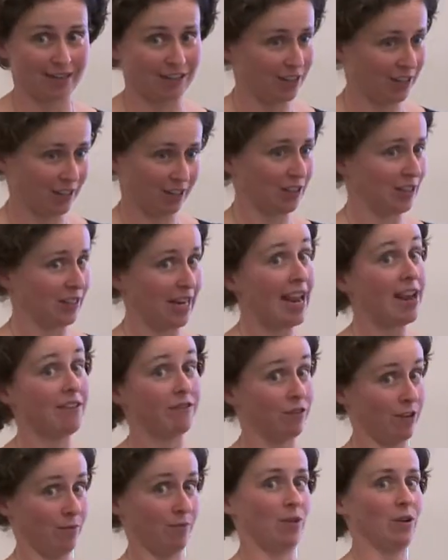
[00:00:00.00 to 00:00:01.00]
Just
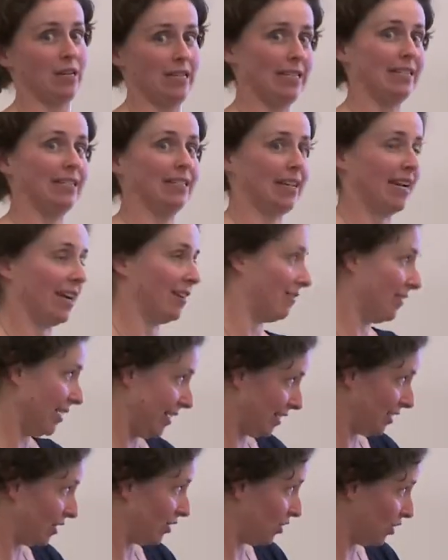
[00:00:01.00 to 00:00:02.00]
everybody in town
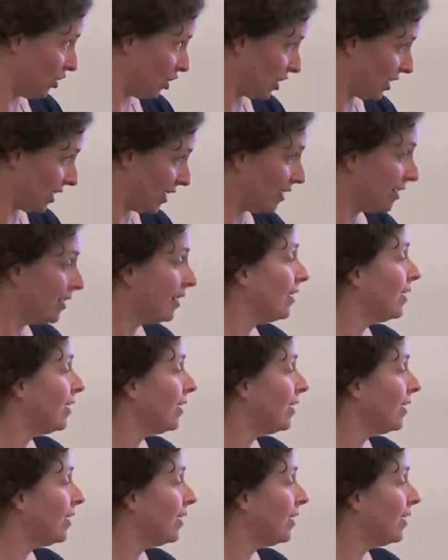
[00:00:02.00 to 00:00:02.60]
reads the news sheet.